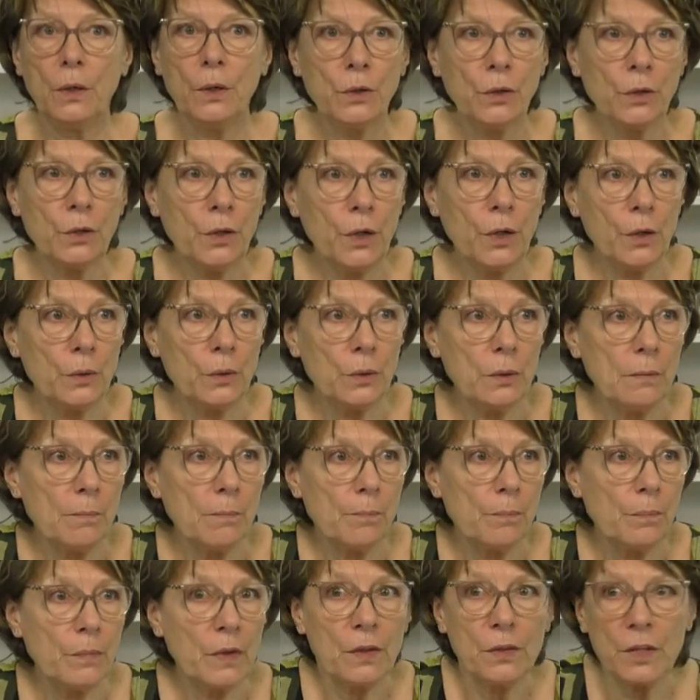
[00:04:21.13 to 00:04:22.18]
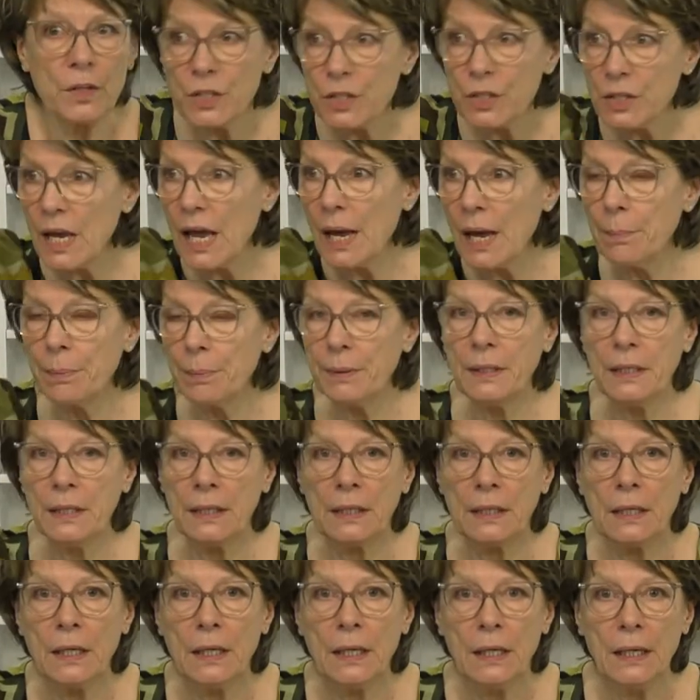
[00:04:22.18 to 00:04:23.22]
you know. This is
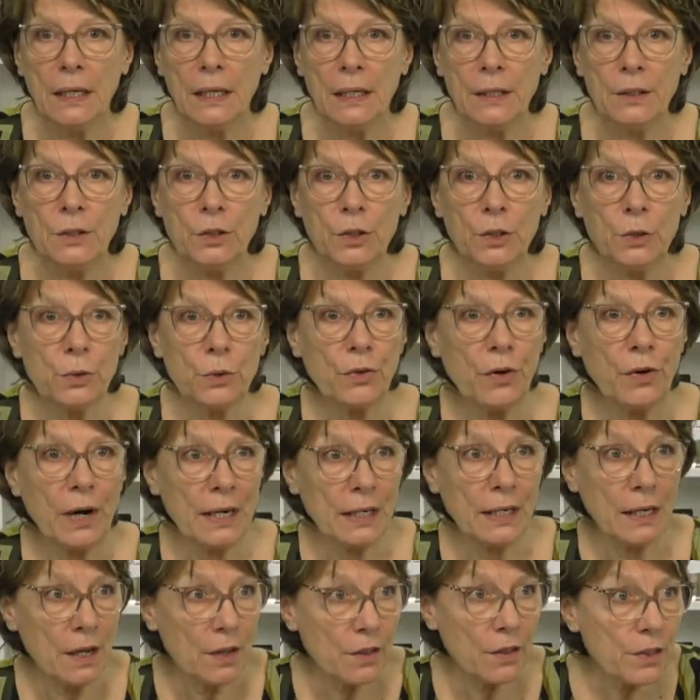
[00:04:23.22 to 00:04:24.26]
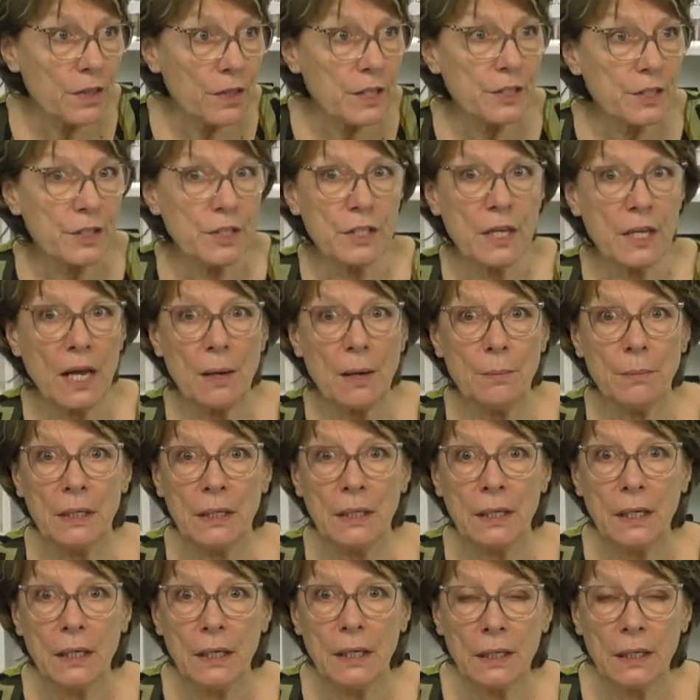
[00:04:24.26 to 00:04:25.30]
happening in Ukraine. This is
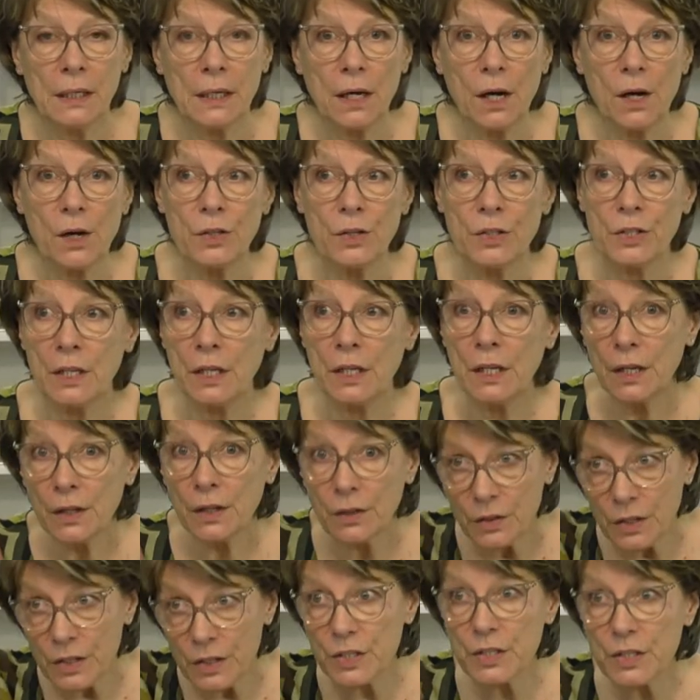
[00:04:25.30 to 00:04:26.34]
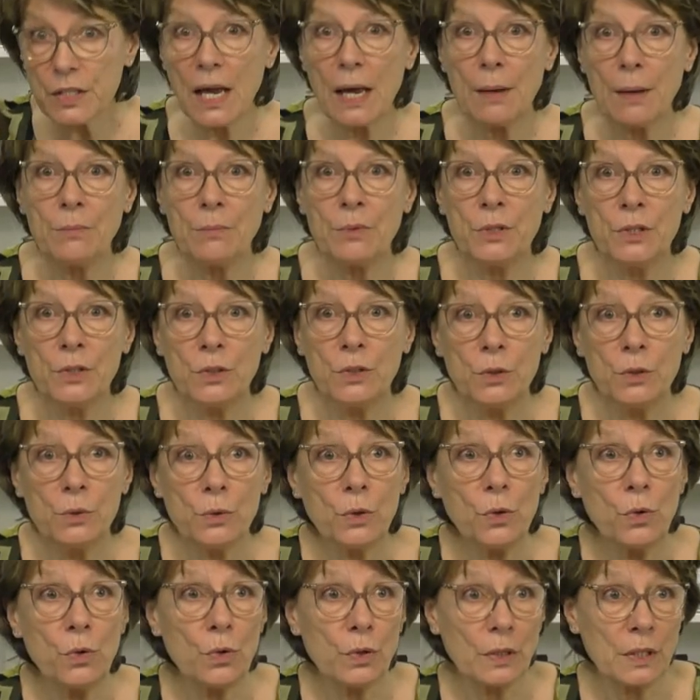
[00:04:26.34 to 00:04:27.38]
happening in Gaza. This has happened in New
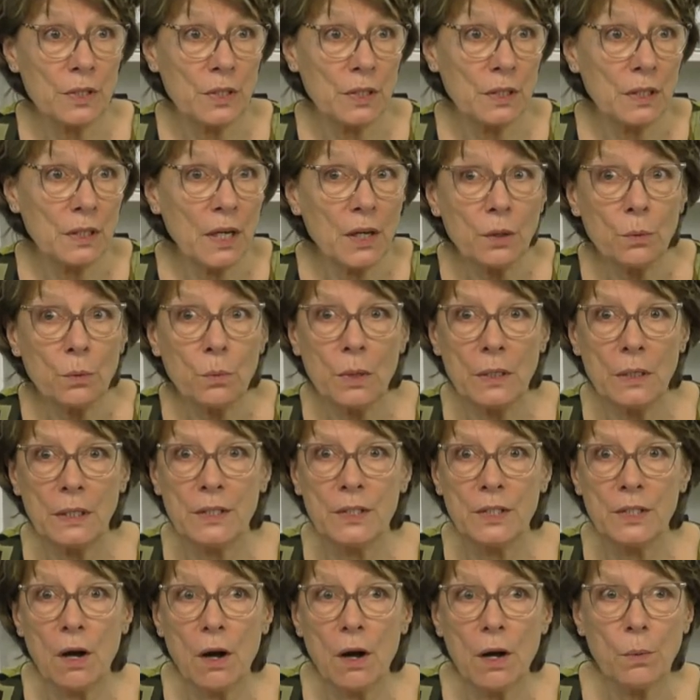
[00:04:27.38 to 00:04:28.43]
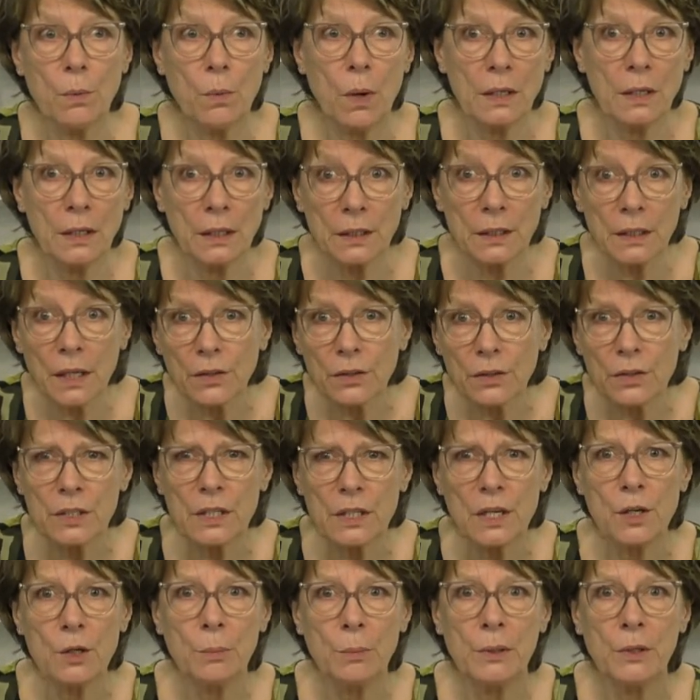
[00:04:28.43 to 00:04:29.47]
York. There's another one in Taiwan, another
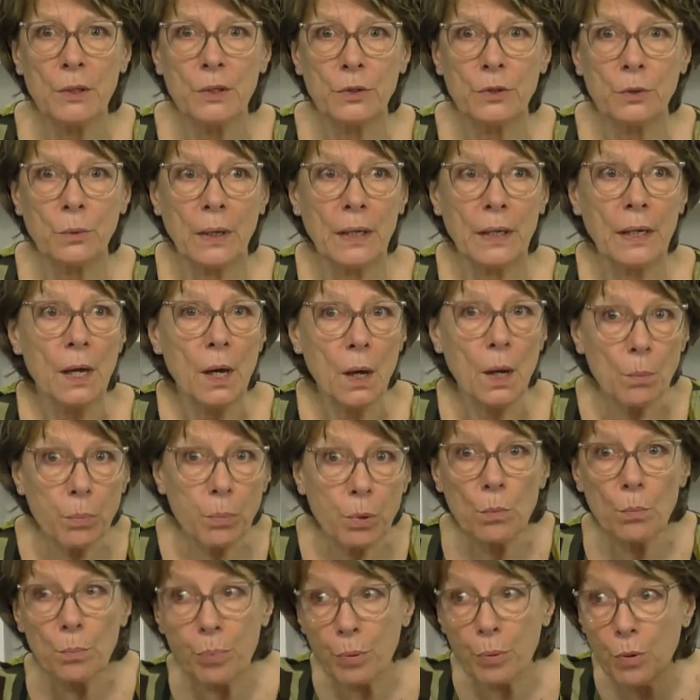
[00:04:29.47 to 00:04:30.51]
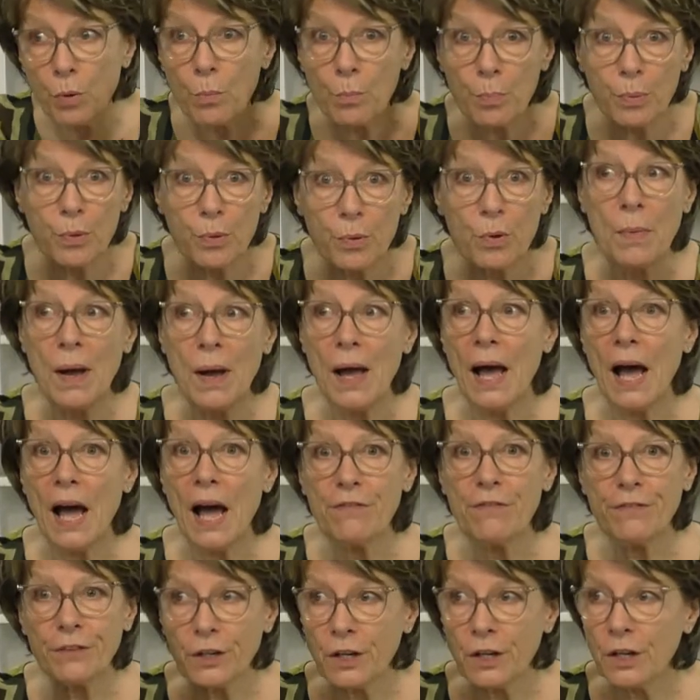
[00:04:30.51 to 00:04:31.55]
terrible earthquake. Boom, boom, boom.
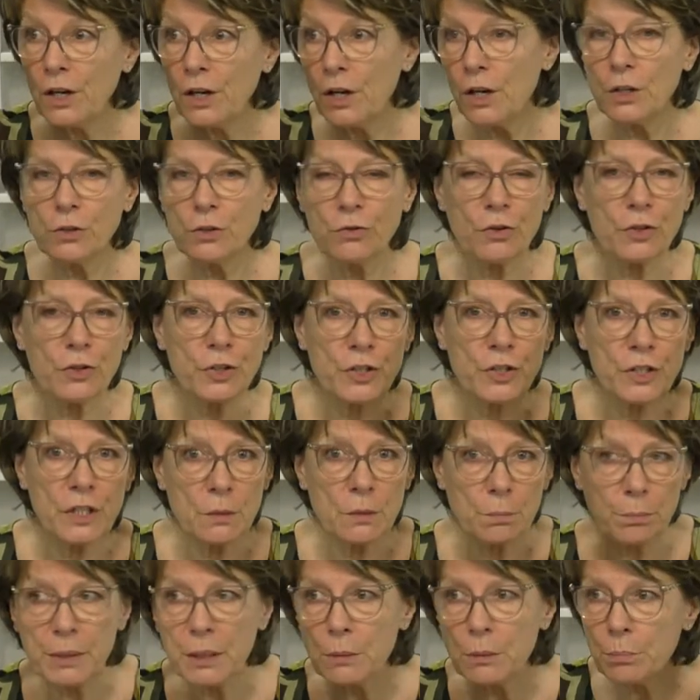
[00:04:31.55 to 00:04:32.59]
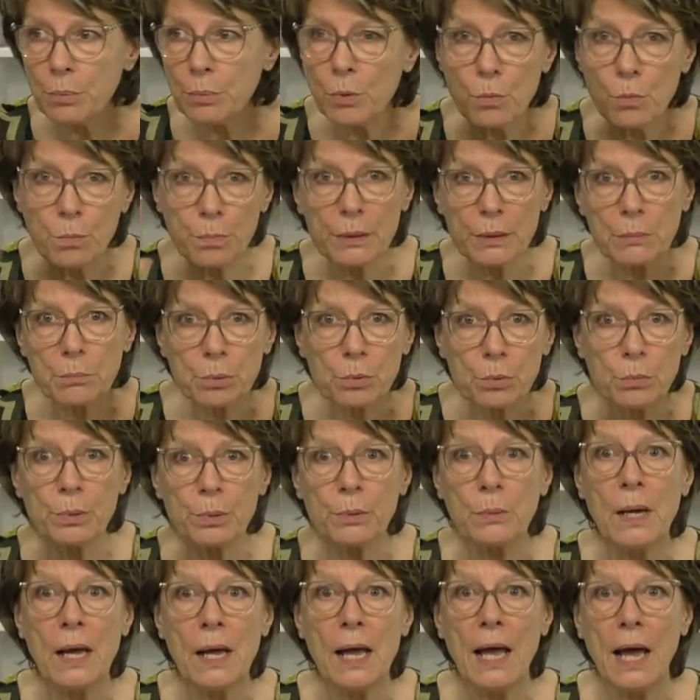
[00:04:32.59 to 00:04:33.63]
Africa, atrocities. Bing, boom, bing, boom,
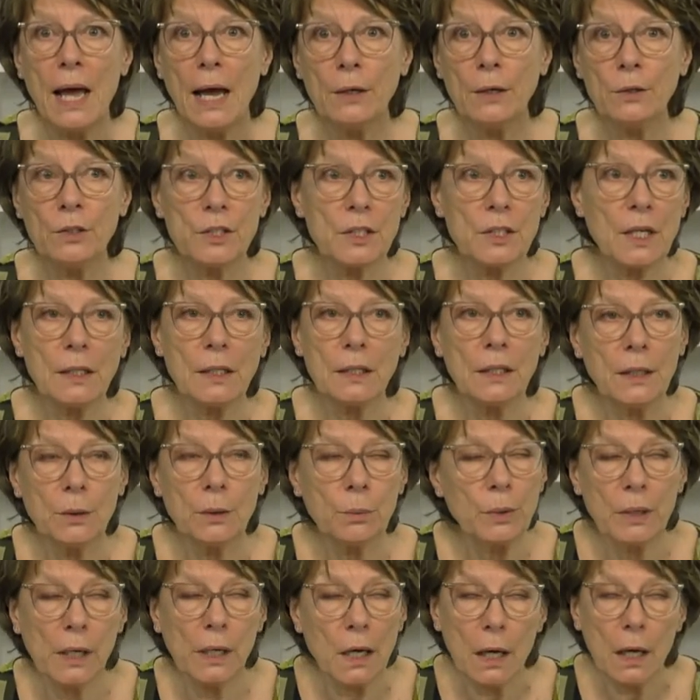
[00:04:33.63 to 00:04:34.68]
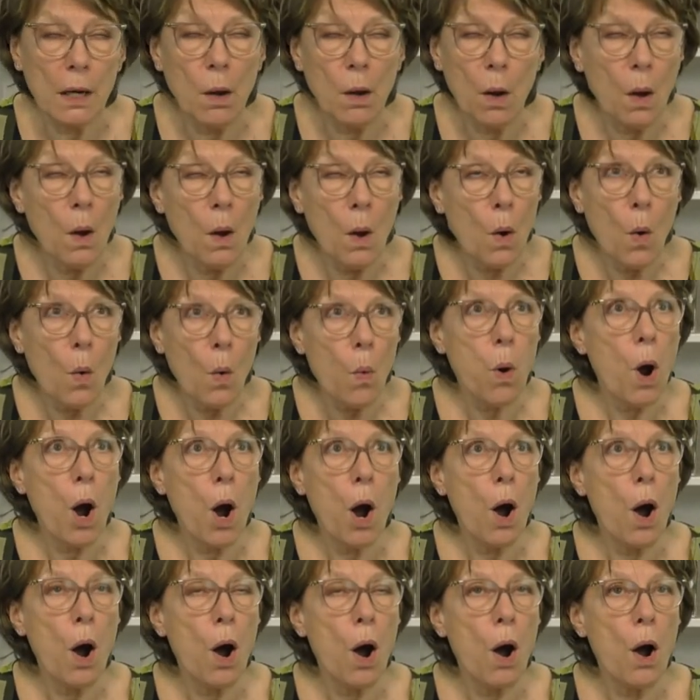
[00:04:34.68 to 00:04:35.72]
boom. And suddenly we're like,
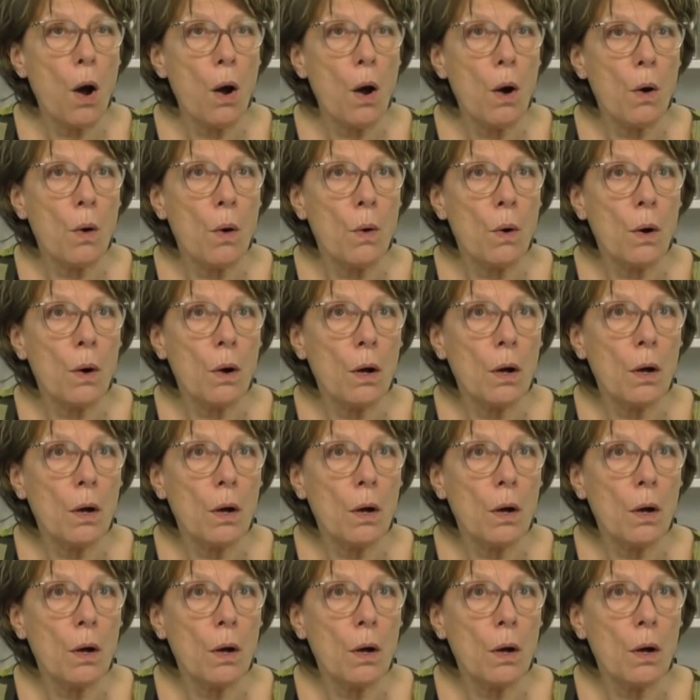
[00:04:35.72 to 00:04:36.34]
whoa,